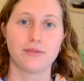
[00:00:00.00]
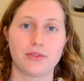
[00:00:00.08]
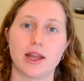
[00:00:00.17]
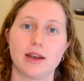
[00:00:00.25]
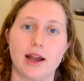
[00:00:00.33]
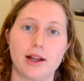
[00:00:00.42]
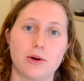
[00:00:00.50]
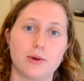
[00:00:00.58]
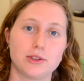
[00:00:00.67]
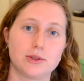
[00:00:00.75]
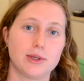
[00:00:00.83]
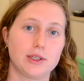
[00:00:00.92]
Then I go
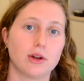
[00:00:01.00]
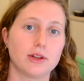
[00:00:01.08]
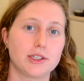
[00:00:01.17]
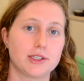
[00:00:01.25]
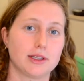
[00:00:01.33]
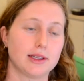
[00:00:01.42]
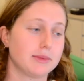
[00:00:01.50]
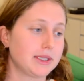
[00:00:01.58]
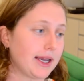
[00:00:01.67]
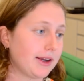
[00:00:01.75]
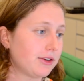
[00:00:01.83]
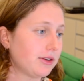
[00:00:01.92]
on to acknowledge the
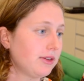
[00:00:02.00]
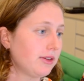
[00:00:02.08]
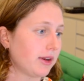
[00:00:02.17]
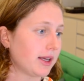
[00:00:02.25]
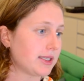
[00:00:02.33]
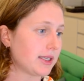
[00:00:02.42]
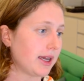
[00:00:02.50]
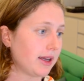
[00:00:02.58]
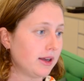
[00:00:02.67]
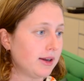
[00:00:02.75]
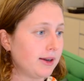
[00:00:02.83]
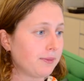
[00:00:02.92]
limitations and I
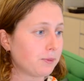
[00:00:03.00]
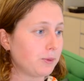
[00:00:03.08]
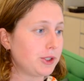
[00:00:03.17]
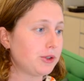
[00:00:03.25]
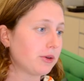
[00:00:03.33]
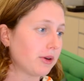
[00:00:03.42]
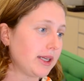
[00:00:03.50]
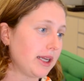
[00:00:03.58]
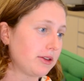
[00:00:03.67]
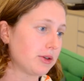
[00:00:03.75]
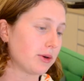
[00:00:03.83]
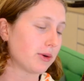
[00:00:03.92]
say, we do not
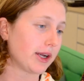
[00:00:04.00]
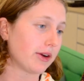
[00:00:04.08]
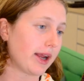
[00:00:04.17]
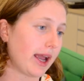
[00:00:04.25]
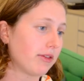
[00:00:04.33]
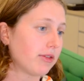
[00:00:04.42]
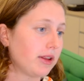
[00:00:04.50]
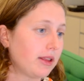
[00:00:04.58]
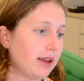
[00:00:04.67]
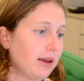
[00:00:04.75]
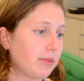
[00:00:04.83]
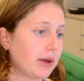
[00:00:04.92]
need to agree on
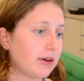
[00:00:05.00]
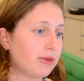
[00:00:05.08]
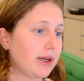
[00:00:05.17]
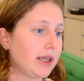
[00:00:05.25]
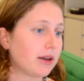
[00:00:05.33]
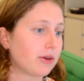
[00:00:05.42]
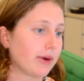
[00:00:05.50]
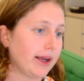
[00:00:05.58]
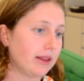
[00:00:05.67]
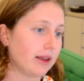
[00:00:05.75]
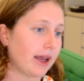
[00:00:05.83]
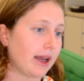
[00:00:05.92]
everything, but if we can agree
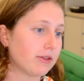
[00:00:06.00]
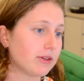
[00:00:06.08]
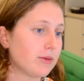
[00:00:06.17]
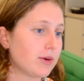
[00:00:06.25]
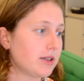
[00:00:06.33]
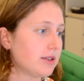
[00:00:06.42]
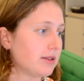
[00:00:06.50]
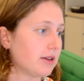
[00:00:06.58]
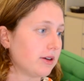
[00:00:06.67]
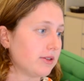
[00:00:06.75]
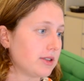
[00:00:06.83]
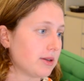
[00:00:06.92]
that everyone
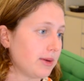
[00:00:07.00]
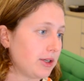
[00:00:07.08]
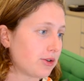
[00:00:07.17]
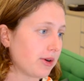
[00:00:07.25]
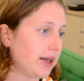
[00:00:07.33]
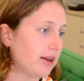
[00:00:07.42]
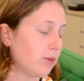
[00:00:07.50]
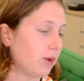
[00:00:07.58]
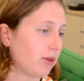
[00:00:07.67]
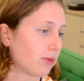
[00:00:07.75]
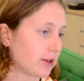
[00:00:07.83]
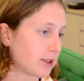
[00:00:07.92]
deserves to be treated
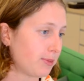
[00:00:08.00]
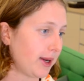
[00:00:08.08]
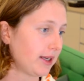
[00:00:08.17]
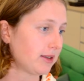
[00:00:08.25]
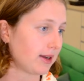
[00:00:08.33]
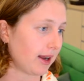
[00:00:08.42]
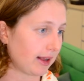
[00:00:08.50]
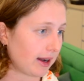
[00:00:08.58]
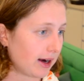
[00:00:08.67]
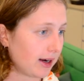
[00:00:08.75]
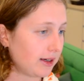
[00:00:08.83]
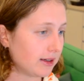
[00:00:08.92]
with respect and
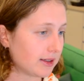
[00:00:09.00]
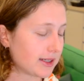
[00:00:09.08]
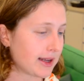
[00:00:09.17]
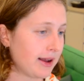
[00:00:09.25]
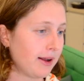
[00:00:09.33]
kindness,